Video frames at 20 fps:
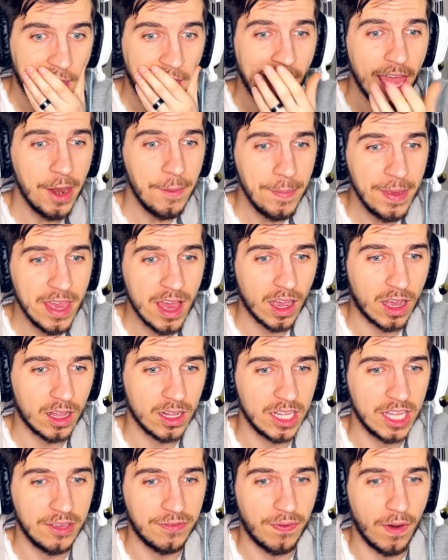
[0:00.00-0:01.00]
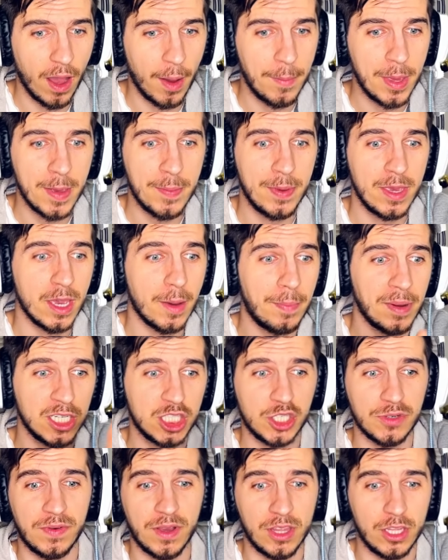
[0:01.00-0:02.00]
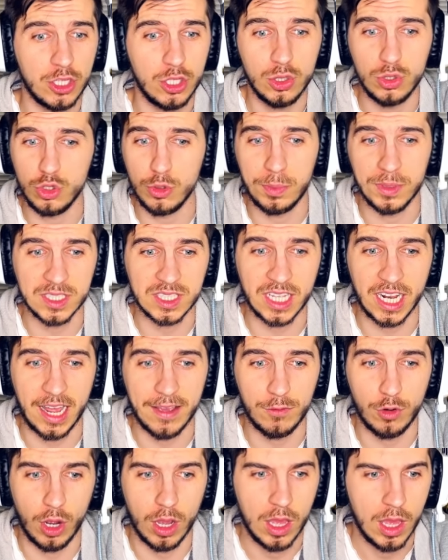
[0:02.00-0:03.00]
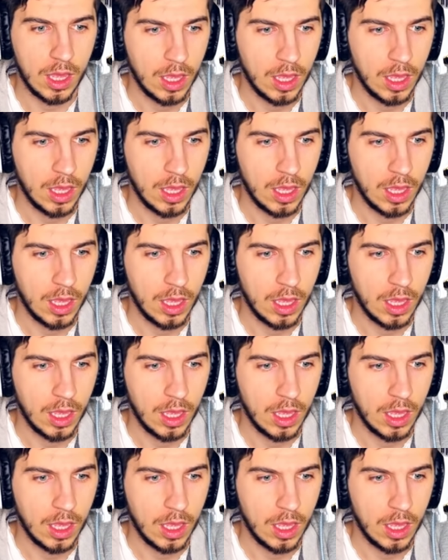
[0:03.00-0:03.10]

And Mia Khalifa, maybe a bunch of other YouTubers that I know.